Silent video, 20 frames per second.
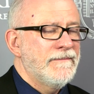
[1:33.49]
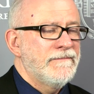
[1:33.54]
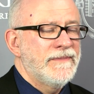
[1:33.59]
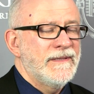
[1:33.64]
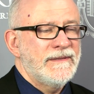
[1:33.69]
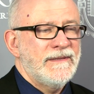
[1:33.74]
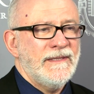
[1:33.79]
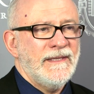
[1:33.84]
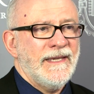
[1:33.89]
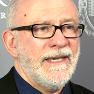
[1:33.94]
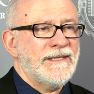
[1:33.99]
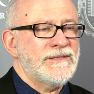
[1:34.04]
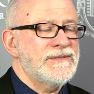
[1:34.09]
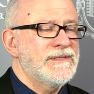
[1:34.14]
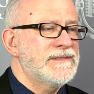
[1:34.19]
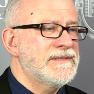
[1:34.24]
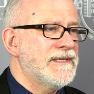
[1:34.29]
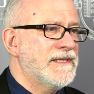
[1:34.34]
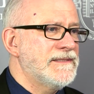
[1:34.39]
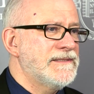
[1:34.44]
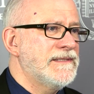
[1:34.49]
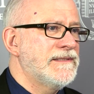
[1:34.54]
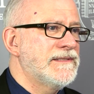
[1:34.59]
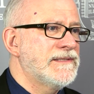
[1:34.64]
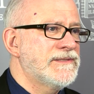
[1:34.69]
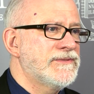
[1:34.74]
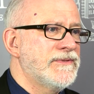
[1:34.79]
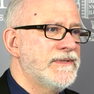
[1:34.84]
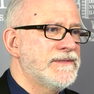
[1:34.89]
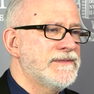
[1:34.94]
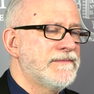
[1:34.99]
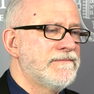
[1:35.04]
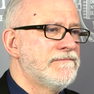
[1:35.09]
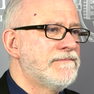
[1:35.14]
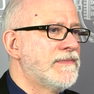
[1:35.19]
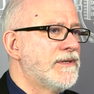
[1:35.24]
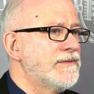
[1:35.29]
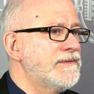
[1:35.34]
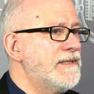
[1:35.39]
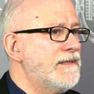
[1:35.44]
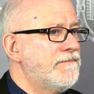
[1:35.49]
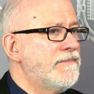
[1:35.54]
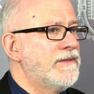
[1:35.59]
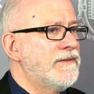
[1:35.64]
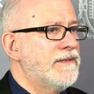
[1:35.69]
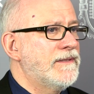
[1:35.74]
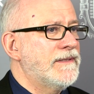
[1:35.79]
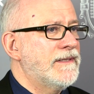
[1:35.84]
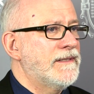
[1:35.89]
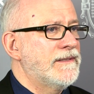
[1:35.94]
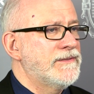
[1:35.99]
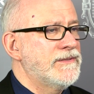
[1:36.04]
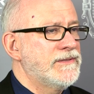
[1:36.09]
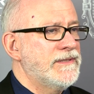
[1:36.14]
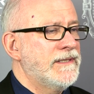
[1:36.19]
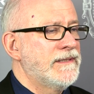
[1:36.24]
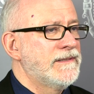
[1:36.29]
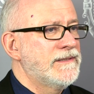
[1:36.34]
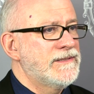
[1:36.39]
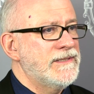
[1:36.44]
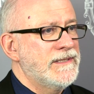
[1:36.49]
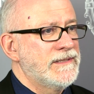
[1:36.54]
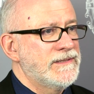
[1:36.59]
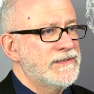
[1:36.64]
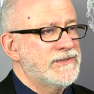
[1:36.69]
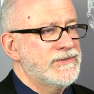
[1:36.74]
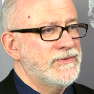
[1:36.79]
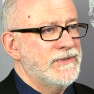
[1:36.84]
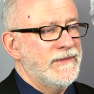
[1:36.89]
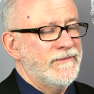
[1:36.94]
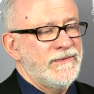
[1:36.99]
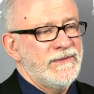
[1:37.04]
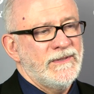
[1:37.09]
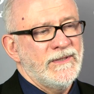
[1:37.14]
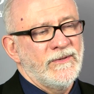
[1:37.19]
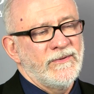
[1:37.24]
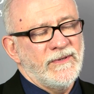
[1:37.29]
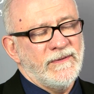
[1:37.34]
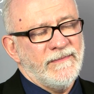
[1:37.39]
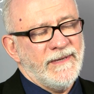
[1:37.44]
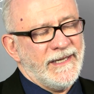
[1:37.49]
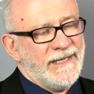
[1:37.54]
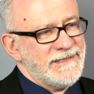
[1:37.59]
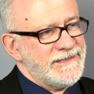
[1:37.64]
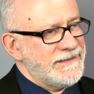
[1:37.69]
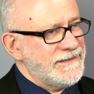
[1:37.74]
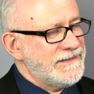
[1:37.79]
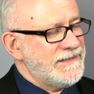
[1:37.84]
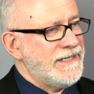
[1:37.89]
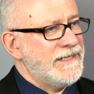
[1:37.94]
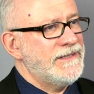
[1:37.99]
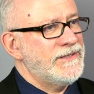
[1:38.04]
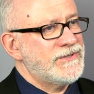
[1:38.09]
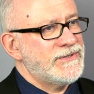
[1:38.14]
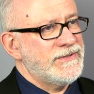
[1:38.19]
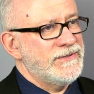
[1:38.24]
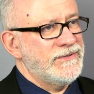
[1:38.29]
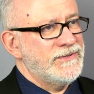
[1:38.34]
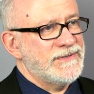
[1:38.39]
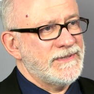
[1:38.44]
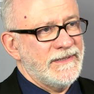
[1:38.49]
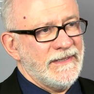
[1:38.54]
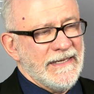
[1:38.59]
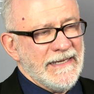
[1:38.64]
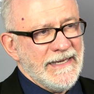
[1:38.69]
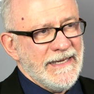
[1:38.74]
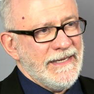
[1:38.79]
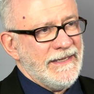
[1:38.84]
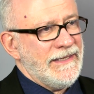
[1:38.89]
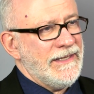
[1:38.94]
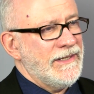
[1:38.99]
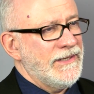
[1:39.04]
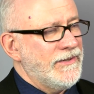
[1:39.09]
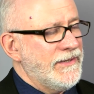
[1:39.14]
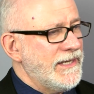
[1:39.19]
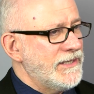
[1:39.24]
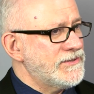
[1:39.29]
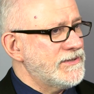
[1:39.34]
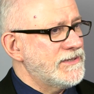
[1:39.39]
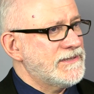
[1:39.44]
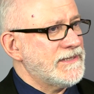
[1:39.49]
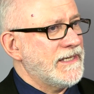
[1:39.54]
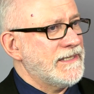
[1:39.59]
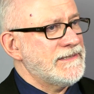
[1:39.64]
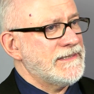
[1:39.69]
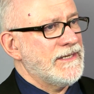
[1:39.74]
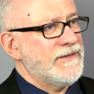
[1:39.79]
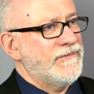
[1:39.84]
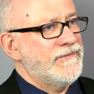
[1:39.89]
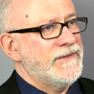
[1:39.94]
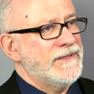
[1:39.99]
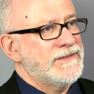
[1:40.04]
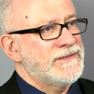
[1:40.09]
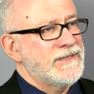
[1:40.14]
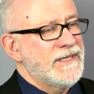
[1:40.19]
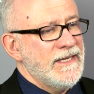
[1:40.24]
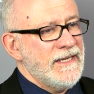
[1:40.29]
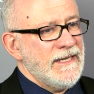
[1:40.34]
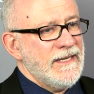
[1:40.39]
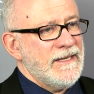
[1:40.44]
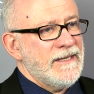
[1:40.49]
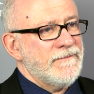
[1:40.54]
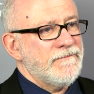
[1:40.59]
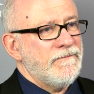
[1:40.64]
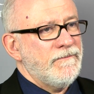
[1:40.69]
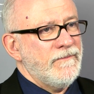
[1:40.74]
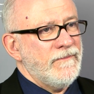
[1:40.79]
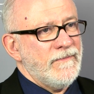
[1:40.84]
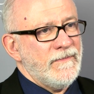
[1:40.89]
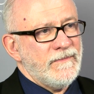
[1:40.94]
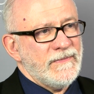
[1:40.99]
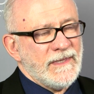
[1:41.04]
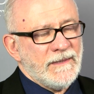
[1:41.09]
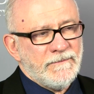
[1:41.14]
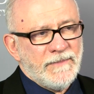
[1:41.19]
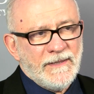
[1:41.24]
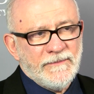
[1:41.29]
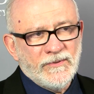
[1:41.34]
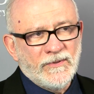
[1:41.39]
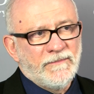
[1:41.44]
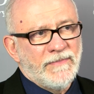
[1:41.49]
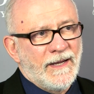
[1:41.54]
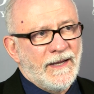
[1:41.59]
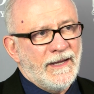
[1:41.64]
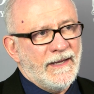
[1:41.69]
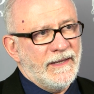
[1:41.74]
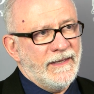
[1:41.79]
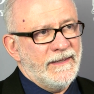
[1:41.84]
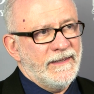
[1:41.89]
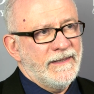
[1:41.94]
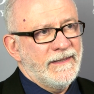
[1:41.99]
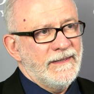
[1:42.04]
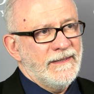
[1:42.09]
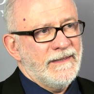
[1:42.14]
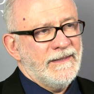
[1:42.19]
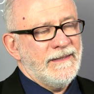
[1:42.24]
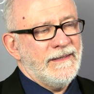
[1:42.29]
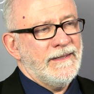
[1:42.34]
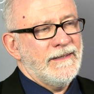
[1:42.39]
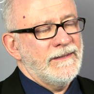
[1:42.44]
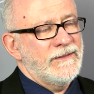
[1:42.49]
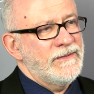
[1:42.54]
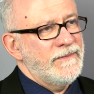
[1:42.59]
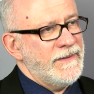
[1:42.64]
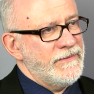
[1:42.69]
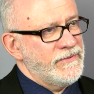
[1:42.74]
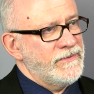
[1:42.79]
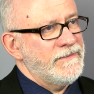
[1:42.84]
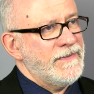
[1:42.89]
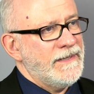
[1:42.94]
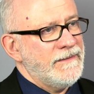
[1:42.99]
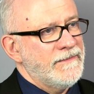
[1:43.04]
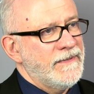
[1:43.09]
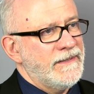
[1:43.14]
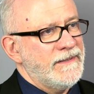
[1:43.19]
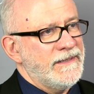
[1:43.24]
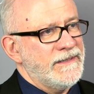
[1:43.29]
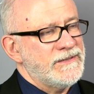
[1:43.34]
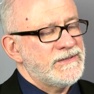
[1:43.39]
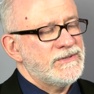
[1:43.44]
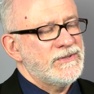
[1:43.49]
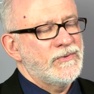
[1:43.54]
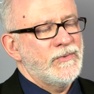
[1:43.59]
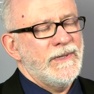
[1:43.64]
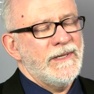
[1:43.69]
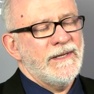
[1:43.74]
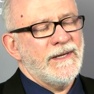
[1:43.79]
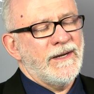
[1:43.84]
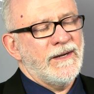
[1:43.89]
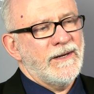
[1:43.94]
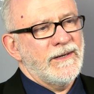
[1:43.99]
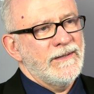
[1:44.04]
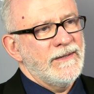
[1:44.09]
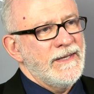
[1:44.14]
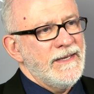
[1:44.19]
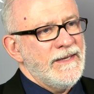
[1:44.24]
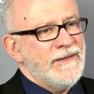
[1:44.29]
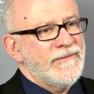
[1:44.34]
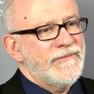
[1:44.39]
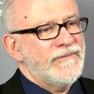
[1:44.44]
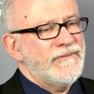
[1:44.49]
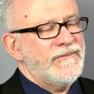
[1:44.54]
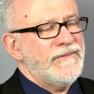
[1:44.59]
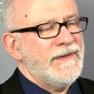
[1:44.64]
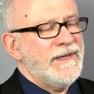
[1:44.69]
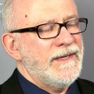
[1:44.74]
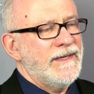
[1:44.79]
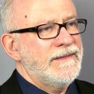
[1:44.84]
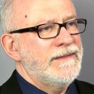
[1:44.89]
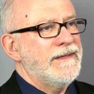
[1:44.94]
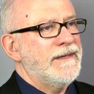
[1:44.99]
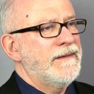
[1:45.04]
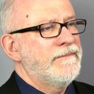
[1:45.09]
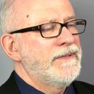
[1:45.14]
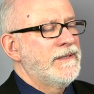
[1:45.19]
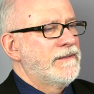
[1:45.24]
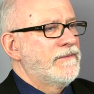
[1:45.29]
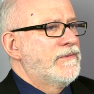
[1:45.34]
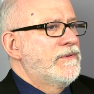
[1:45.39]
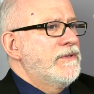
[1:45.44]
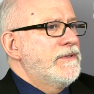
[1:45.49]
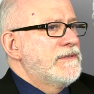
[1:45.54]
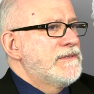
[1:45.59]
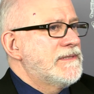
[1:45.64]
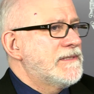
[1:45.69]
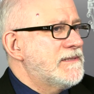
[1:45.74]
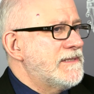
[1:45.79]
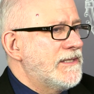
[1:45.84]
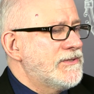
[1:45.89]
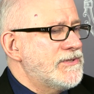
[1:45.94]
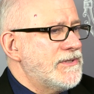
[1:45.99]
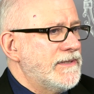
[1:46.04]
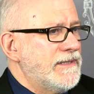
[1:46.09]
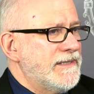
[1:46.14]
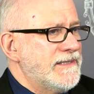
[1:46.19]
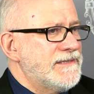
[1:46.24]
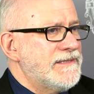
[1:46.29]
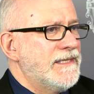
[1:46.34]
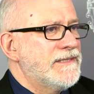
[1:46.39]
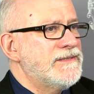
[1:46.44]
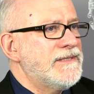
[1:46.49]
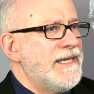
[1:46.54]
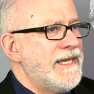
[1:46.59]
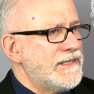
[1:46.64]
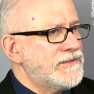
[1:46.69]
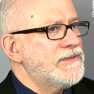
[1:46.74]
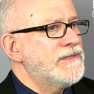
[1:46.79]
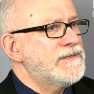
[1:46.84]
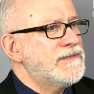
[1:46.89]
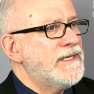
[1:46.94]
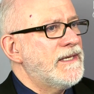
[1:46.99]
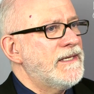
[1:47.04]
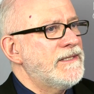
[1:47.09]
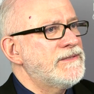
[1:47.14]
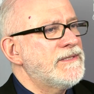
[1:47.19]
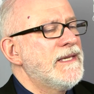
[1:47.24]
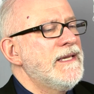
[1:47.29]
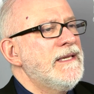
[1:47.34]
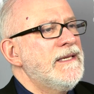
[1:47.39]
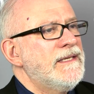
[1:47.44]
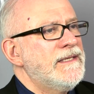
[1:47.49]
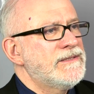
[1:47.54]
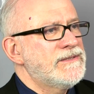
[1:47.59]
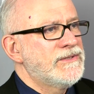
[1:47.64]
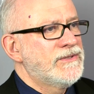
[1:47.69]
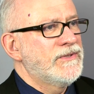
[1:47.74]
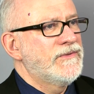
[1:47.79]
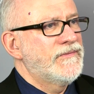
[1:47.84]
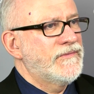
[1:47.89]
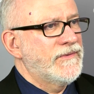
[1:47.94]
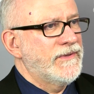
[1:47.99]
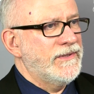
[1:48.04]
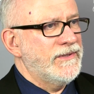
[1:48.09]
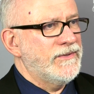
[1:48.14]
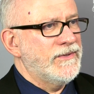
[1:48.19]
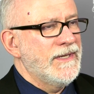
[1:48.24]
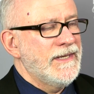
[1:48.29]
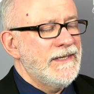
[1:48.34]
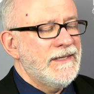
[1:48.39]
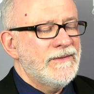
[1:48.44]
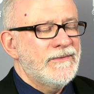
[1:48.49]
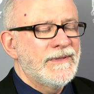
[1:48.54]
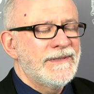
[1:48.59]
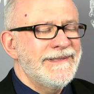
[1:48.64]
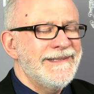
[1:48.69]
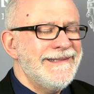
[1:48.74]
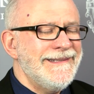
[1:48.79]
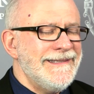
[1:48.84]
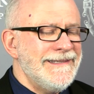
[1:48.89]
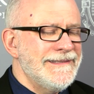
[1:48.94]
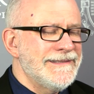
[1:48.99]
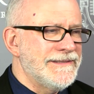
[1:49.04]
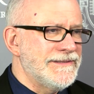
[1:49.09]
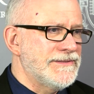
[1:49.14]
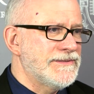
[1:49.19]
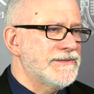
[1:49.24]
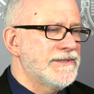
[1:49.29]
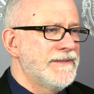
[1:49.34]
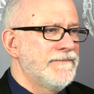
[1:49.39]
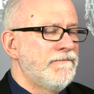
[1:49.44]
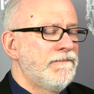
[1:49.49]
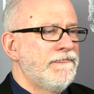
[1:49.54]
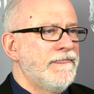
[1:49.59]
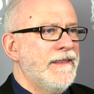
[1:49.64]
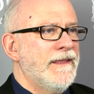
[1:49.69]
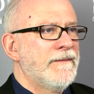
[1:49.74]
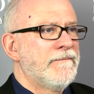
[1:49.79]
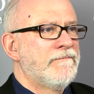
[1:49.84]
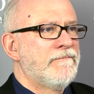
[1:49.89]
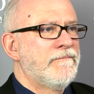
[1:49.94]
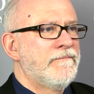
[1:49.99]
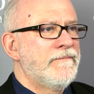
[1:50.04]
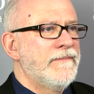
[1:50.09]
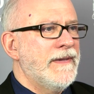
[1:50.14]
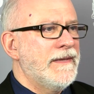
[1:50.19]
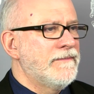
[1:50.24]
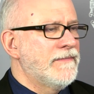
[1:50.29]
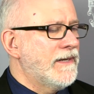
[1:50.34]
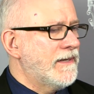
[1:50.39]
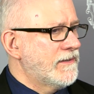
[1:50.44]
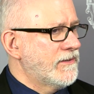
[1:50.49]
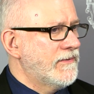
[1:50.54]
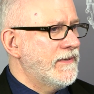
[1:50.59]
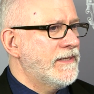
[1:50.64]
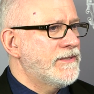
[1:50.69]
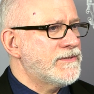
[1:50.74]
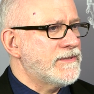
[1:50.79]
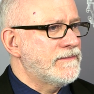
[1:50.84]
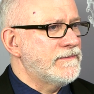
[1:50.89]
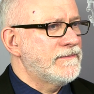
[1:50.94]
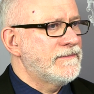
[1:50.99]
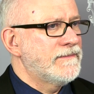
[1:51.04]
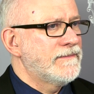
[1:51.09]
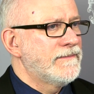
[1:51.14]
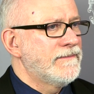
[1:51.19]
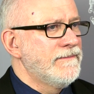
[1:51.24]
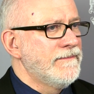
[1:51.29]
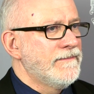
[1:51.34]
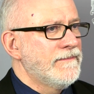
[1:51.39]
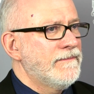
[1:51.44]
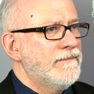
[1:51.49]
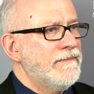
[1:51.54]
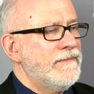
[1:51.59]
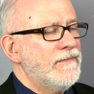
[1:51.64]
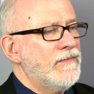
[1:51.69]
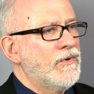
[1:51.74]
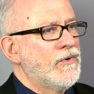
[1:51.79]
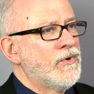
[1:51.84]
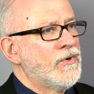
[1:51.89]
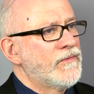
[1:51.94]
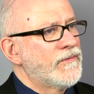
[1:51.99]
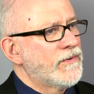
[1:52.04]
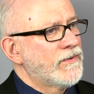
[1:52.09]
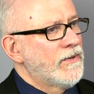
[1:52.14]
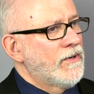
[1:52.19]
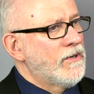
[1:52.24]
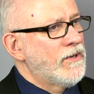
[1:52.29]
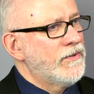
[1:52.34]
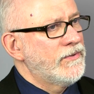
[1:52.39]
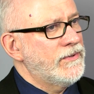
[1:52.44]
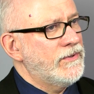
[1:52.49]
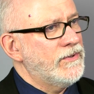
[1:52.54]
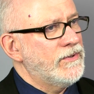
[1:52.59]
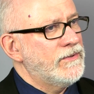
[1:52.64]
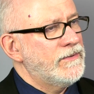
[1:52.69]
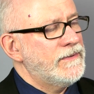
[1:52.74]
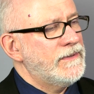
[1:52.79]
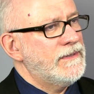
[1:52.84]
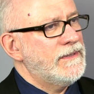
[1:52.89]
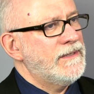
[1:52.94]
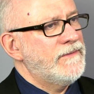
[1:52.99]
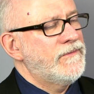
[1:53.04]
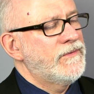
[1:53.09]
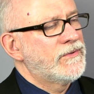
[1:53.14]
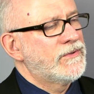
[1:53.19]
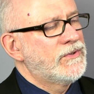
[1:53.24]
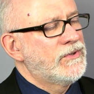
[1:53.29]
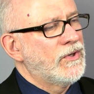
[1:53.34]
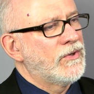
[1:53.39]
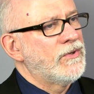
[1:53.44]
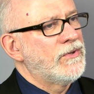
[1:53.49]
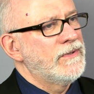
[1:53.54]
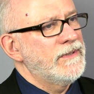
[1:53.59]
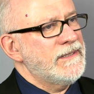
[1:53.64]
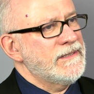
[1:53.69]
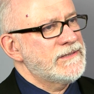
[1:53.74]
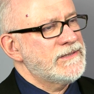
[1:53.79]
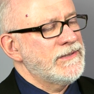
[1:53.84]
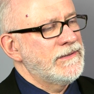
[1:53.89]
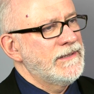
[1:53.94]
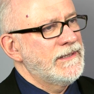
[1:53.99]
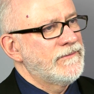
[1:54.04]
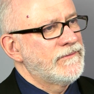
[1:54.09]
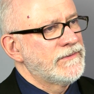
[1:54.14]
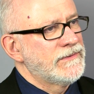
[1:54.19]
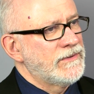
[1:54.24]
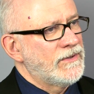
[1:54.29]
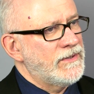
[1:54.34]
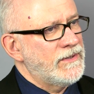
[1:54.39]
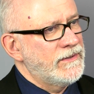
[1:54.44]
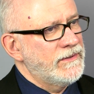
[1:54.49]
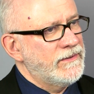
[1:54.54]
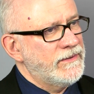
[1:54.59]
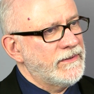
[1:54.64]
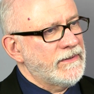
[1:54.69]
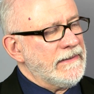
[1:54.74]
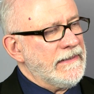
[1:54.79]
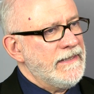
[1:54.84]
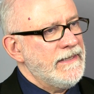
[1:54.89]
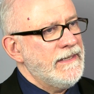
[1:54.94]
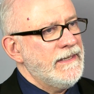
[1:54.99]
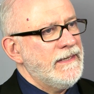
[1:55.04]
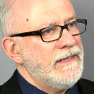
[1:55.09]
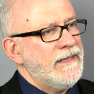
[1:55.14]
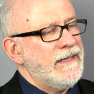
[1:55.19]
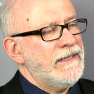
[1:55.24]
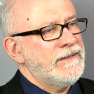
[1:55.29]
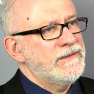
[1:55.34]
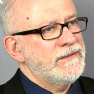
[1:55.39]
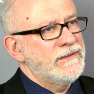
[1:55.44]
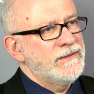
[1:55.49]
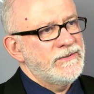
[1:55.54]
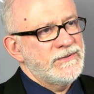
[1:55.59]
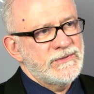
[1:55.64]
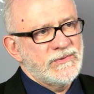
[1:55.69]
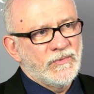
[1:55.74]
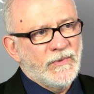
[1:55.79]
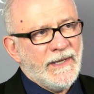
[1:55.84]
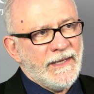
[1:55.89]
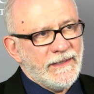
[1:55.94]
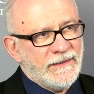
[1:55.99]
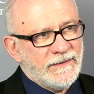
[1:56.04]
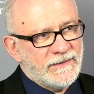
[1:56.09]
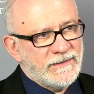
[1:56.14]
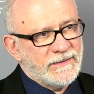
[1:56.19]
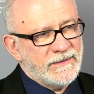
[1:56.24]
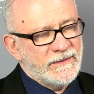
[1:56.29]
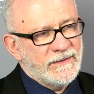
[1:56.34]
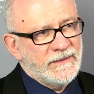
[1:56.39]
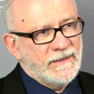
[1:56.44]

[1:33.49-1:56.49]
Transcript: But the exercise industry is a multi-billion dollar in industry of yoga mats and tennis shoes and, you know, exercise outfits that people buy and other people make money. So we are fed a bill of goods, essentially, that says exercise is good for you. Well, it is, at moderation. Overall, though, if your goal is to live longer and to lose weight,